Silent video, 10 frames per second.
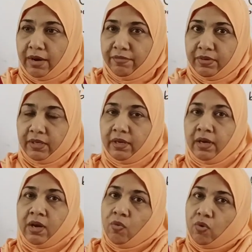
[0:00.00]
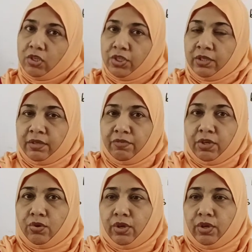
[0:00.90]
after watching the video,